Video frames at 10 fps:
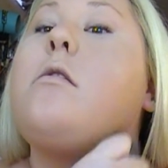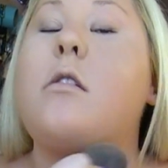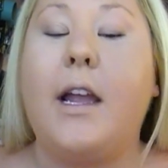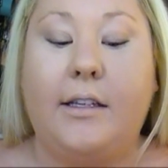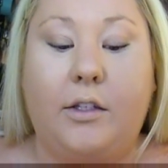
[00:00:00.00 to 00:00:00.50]

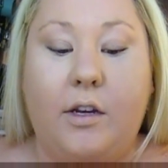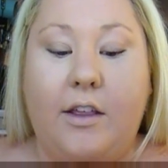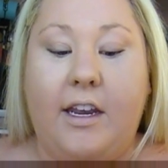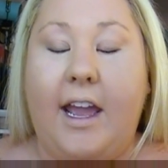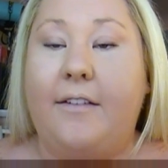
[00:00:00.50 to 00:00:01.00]
Alright, so now
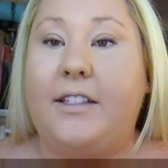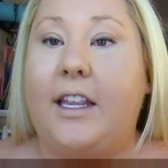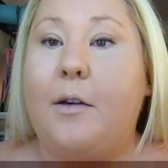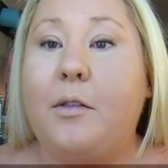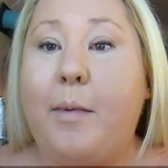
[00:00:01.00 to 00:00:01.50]
that I have
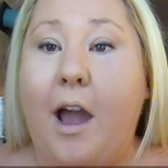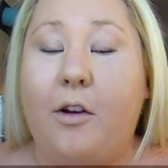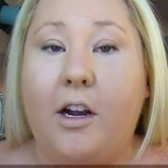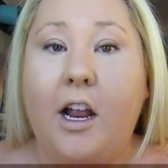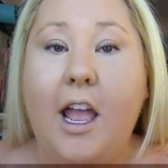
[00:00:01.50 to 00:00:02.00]
set that with
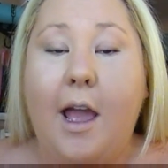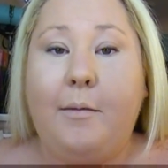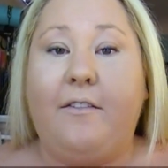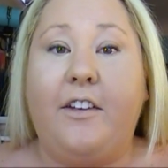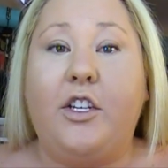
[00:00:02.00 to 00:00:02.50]
powder, I'm
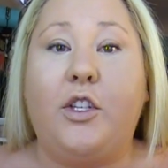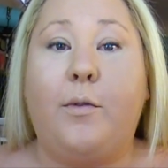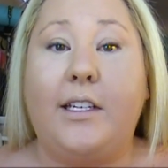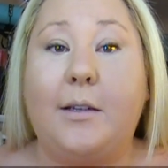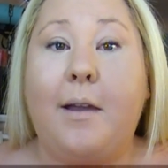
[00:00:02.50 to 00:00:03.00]
going to finish the
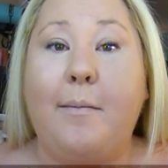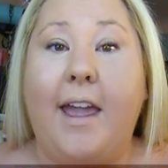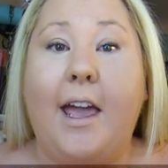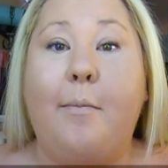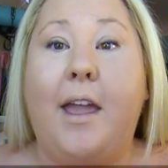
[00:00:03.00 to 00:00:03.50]
rest of my
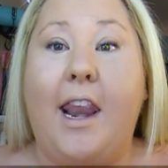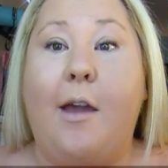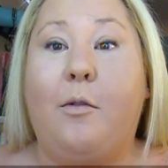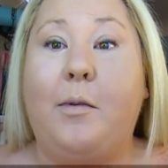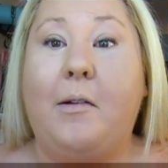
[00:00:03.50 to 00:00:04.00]
makeup and
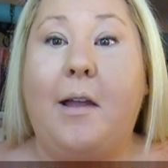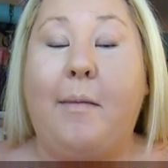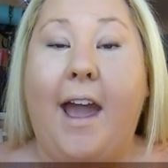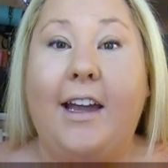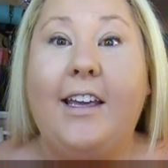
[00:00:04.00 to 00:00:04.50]
I will be right
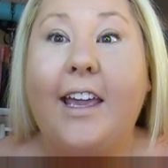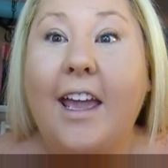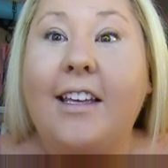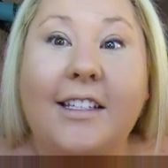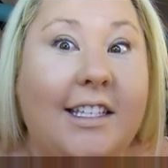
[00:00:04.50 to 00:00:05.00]
back.
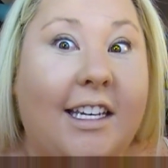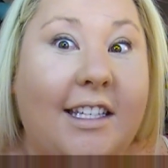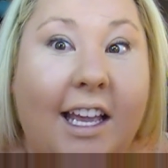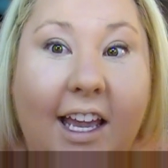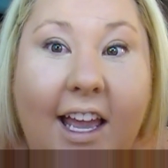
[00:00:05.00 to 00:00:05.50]
Okay, see you in a
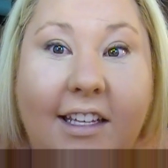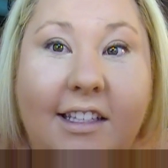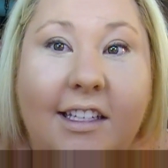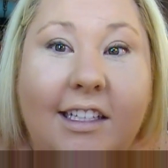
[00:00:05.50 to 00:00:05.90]
second, guys.